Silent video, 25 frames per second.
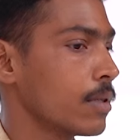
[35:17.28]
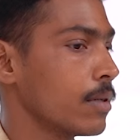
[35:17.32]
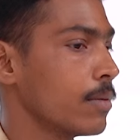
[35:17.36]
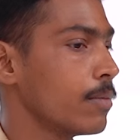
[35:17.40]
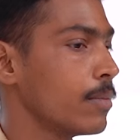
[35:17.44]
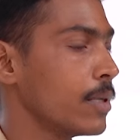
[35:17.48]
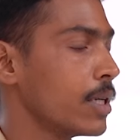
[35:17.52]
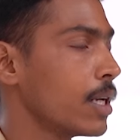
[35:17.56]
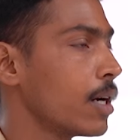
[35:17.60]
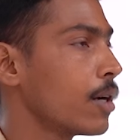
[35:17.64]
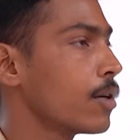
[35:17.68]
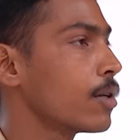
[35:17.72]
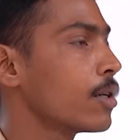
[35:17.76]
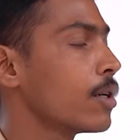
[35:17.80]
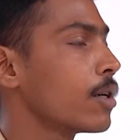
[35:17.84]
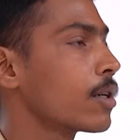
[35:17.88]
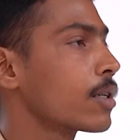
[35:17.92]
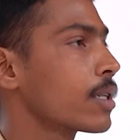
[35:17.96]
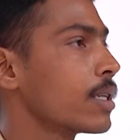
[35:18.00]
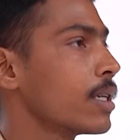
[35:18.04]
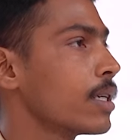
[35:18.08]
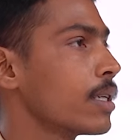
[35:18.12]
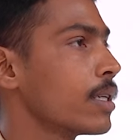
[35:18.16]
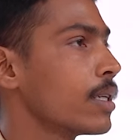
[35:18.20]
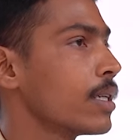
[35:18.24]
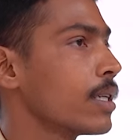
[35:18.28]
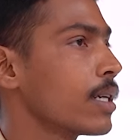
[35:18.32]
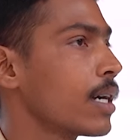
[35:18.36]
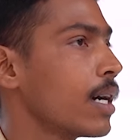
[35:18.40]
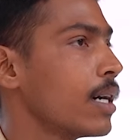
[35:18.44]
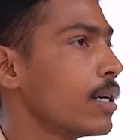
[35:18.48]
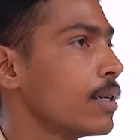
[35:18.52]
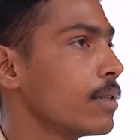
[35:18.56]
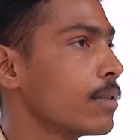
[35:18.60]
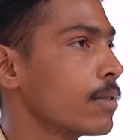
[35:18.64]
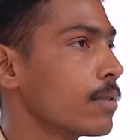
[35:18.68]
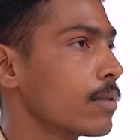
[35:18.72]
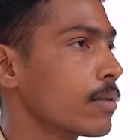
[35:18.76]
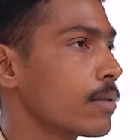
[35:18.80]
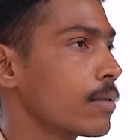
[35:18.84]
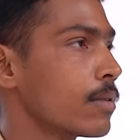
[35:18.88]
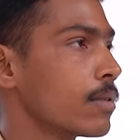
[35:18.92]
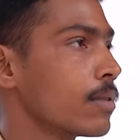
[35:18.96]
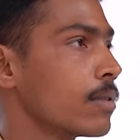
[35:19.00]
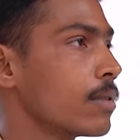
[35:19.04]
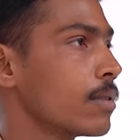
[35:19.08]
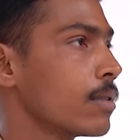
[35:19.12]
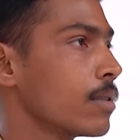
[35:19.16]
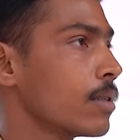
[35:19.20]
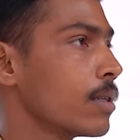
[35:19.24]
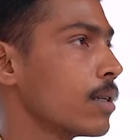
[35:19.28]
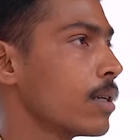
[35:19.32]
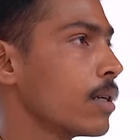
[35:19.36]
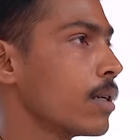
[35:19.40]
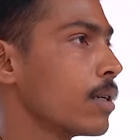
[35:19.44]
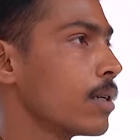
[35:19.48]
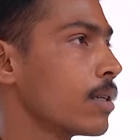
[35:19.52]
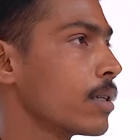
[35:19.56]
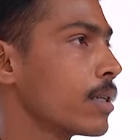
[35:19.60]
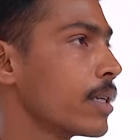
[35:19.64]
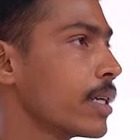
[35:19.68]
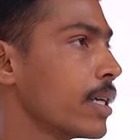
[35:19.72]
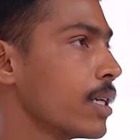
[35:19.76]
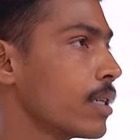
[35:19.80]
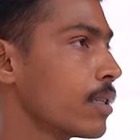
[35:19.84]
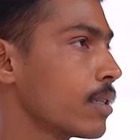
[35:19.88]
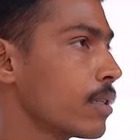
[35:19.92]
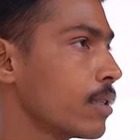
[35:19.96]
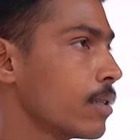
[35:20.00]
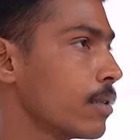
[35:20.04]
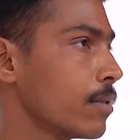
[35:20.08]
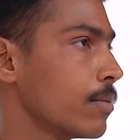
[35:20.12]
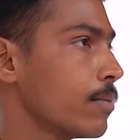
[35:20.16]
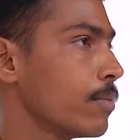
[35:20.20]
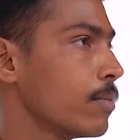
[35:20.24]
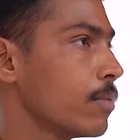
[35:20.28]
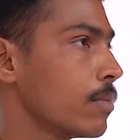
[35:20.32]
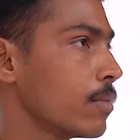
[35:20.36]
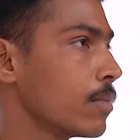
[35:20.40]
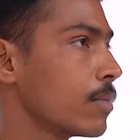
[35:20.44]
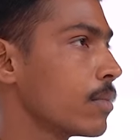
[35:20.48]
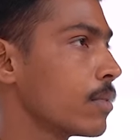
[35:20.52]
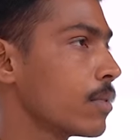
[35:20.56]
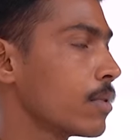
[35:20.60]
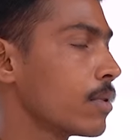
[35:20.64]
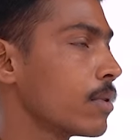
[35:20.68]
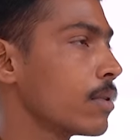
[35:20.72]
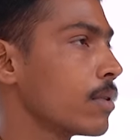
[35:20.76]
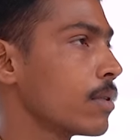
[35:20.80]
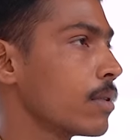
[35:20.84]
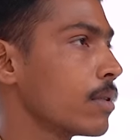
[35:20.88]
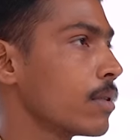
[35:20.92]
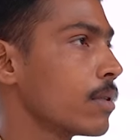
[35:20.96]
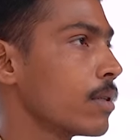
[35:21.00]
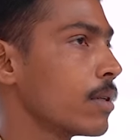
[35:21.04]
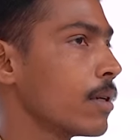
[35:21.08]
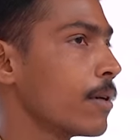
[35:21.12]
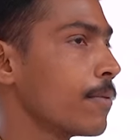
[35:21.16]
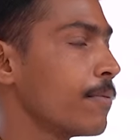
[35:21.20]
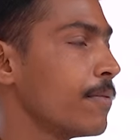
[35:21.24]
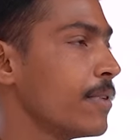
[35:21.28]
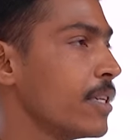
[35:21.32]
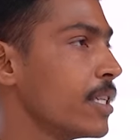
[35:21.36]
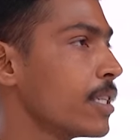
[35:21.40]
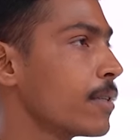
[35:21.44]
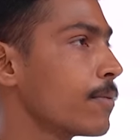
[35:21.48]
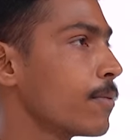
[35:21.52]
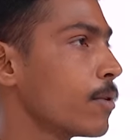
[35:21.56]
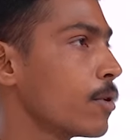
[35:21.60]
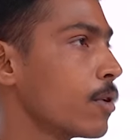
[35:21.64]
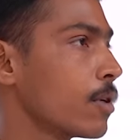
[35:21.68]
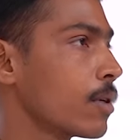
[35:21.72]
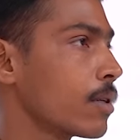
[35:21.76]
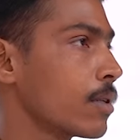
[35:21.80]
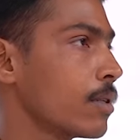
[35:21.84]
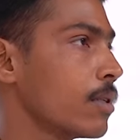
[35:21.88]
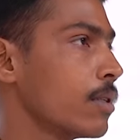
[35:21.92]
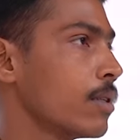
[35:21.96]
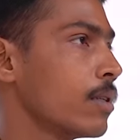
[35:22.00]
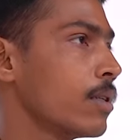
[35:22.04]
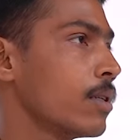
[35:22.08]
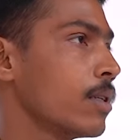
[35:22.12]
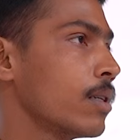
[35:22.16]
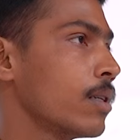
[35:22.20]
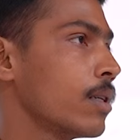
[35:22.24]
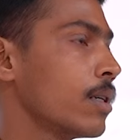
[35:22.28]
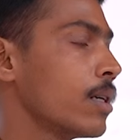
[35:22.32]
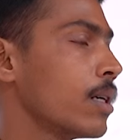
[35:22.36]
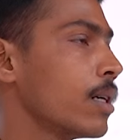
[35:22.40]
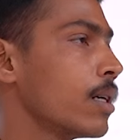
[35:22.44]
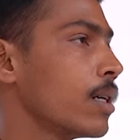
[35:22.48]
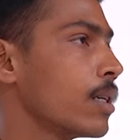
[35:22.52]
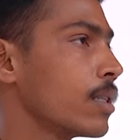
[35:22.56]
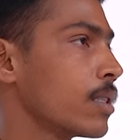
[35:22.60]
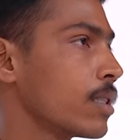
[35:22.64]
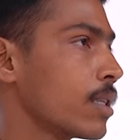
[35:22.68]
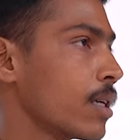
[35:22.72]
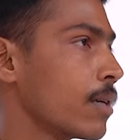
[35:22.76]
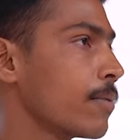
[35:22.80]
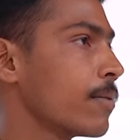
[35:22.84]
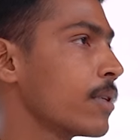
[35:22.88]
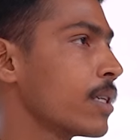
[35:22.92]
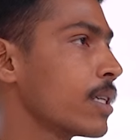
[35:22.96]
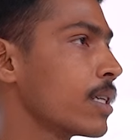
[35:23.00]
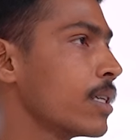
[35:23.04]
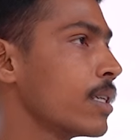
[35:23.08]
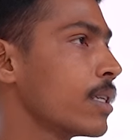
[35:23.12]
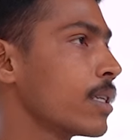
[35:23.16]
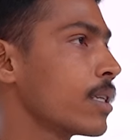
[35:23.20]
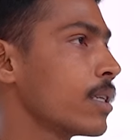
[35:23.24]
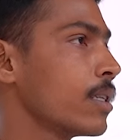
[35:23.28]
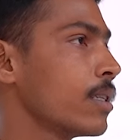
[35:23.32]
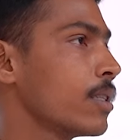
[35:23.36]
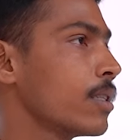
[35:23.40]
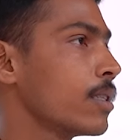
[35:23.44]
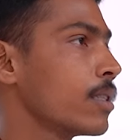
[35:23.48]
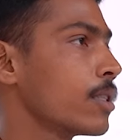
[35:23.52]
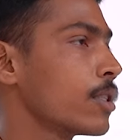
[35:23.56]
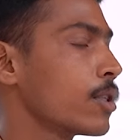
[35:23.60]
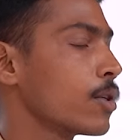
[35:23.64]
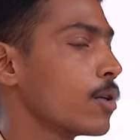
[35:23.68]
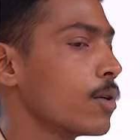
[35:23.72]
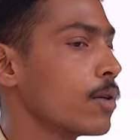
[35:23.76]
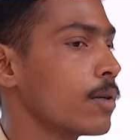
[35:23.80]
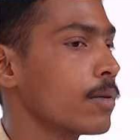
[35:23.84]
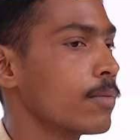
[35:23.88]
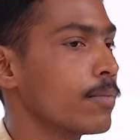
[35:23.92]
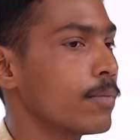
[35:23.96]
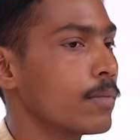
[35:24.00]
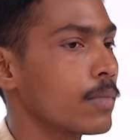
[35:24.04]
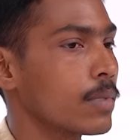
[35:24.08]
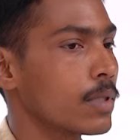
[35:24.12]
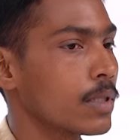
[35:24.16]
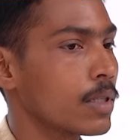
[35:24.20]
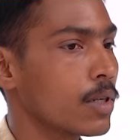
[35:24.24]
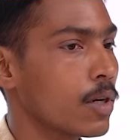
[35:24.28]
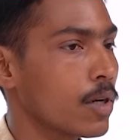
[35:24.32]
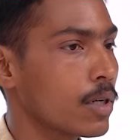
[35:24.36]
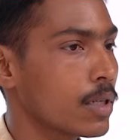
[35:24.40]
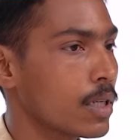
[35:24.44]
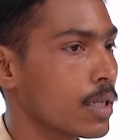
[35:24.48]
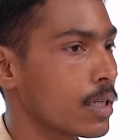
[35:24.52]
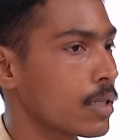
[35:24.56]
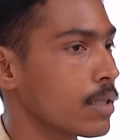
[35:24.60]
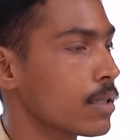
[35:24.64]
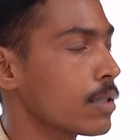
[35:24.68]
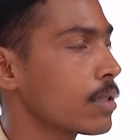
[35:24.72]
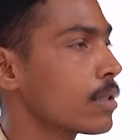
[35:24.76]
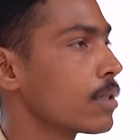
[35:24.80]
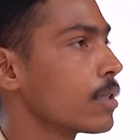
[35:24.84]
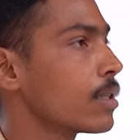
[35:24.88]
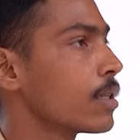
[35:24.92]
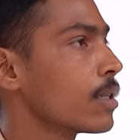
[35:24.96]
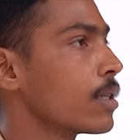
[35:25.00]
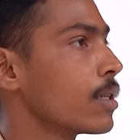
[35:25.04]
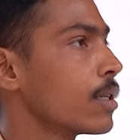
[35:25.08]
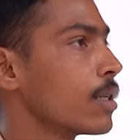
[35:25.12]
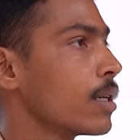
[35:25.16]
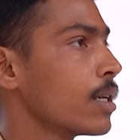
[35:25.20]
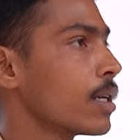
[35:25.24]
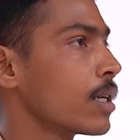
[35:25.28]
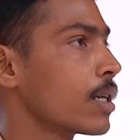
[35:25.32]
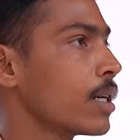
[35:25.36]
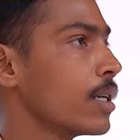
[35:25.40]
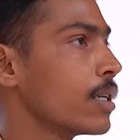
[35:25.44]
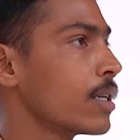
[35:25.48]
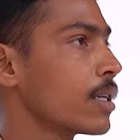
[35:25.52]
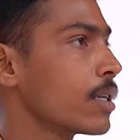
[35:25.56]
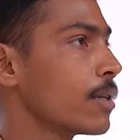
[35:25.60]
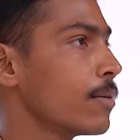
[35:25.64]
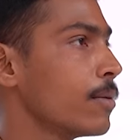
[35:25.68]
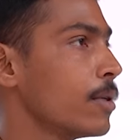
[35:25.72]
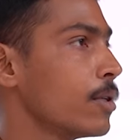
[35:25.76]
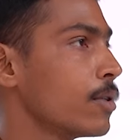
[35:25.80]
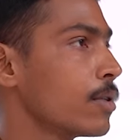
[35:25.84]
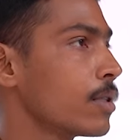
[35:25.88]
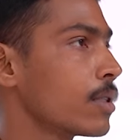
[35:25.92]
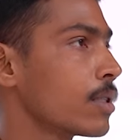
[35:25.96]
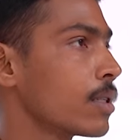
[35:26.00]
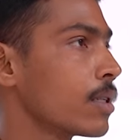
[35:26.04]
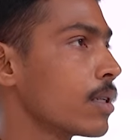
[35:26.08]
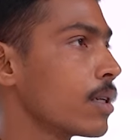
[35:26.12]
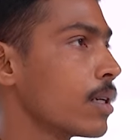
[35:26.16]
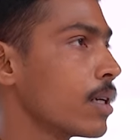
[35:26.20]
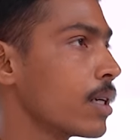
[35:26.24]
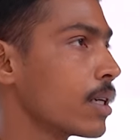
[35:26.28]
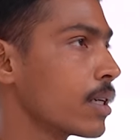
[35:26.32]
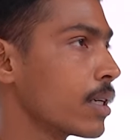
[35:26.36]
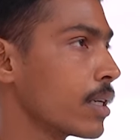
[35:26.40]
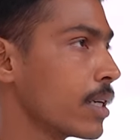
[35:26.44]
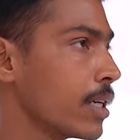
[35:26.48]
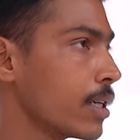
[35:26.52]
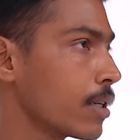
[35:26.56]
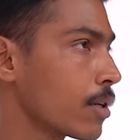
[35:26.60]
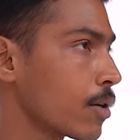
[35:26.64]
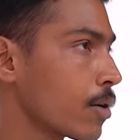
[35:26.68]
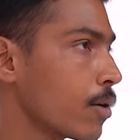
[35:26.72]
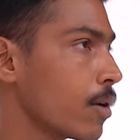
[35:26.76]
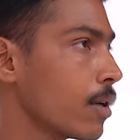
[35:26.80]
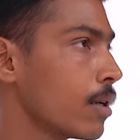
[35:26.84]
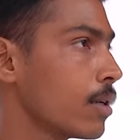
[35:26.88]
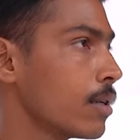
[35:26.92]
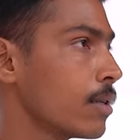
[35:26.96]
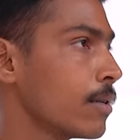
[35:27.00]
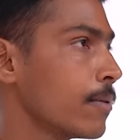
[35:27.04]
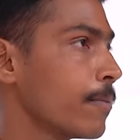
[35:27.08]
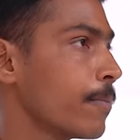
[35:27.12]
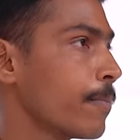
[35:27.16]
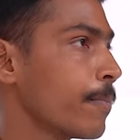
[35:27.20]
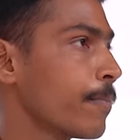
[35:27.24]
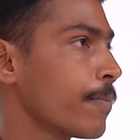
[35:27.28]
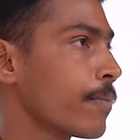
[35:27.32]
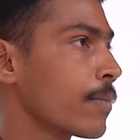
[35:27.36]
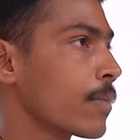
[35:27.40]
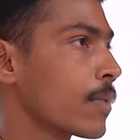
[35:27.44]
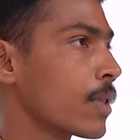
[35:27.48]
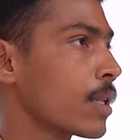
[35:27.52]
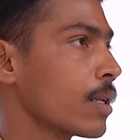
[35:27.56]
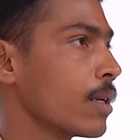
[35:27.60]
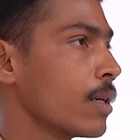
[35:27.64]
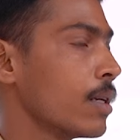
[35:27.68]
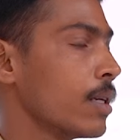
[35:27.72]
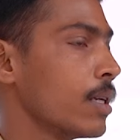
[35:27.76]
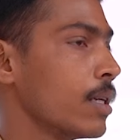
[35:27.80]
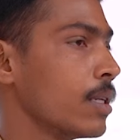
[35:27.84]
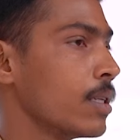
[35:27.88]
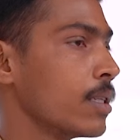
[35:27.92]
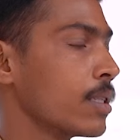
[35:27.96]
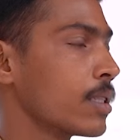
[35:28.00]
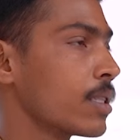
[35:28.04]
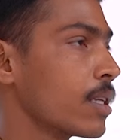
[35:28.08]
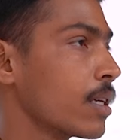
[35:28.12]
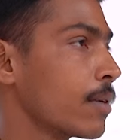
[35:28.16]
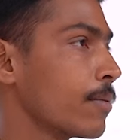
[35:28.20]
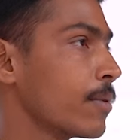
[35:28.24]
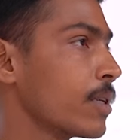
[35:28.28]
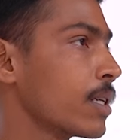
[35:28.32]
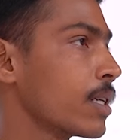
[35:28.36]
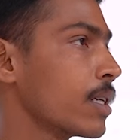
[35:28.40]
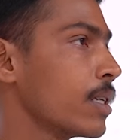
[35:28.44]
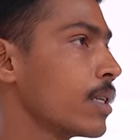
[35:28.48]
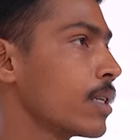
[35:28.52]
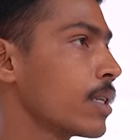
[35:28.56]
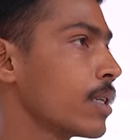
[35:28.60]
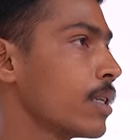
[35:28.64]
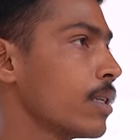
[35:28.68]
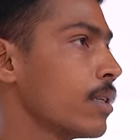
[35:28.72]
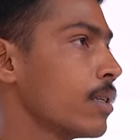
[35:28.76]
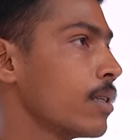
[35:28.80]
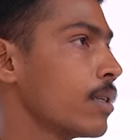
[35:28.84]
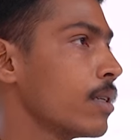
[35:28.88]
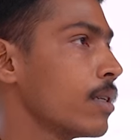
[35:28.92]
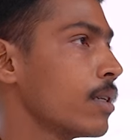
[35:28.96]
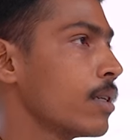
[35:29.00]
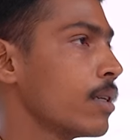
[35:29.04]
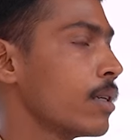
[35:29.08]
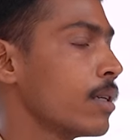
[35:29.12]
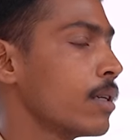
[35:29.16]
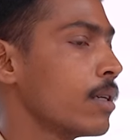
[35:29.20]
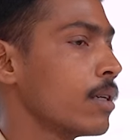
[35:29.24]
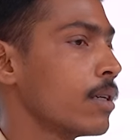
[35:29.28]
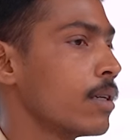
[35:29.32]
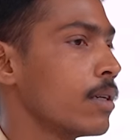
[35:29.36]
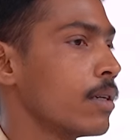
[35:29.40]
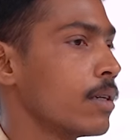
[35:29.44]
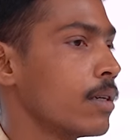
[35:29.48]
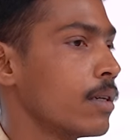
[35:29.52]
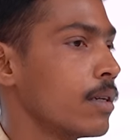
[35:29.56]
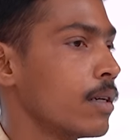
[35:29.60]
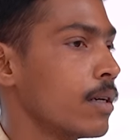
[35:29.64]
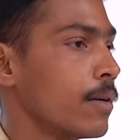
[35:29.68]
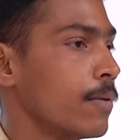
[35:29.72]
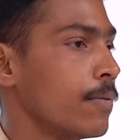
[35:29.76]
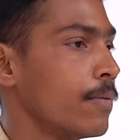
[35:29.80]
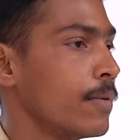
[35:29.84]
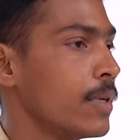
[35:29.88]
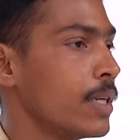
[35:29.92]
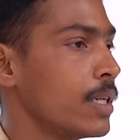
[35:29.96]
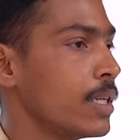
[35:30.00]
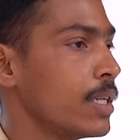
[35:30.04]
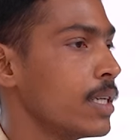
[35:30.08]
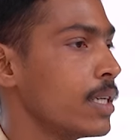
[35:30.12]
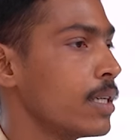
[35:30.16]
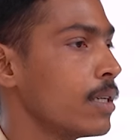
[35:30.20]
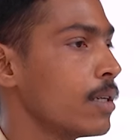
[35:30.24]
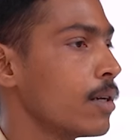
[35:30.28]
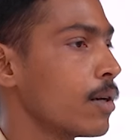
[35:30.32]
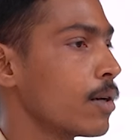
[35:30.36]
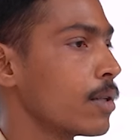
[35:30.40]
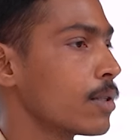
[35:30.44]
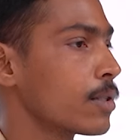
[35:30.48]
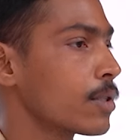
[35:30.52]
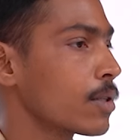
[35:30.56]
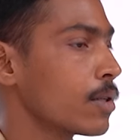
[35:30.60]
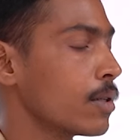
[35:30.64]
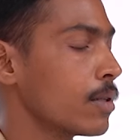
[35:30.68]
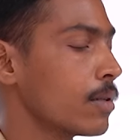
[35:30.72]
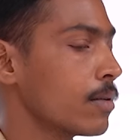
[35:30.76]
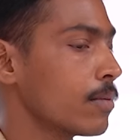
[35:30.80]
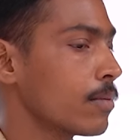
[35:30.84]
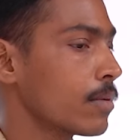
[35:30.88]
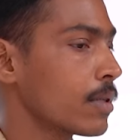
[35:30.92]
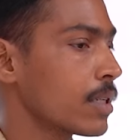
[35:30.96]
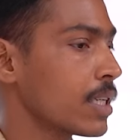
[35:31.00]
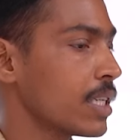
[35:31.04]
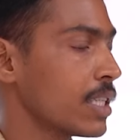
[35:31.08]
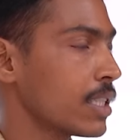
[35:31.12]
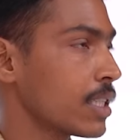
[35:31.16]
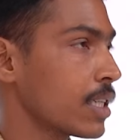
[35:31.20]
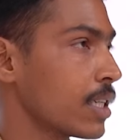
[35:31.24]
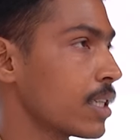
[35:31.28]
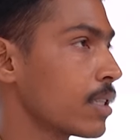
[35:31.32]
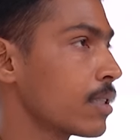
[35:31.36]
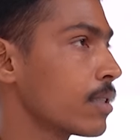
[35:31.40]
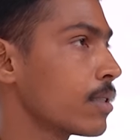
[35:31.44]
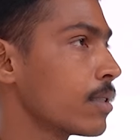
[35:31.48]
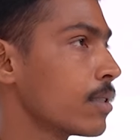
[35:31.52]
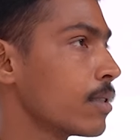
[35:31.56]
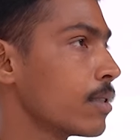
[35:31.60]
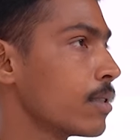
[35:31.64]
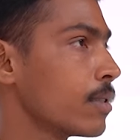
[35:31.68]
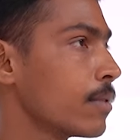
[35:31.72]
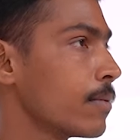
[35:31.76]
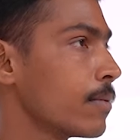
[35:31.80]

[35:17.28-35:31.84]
without doctor he can't get fit for serving country. So doctor contributes a great role in serving country. We need also teachers.